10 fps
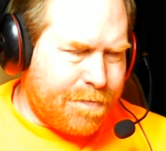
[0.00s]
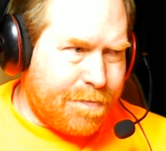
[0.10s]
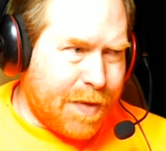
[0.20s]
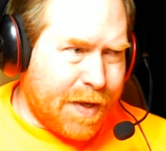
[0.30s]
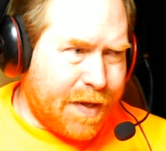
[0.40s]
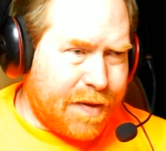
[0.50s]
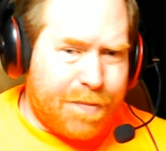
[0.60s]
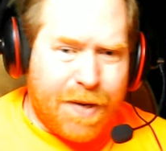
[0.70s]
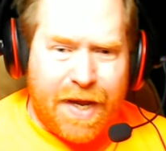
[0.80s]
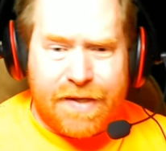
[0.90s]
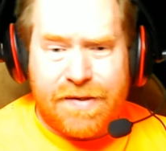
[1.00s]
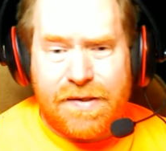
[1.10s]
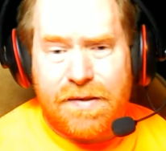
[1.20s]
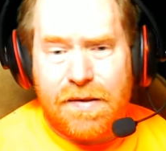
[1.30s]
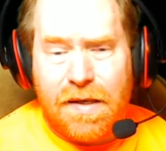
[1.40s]
But in the
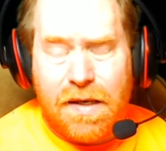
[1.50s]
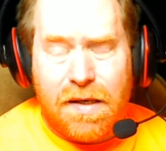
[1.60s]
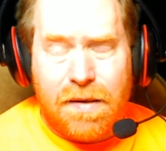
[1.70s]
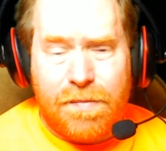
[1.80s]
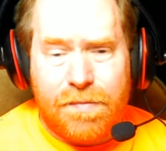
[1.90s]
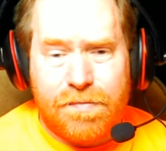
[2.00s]
past, I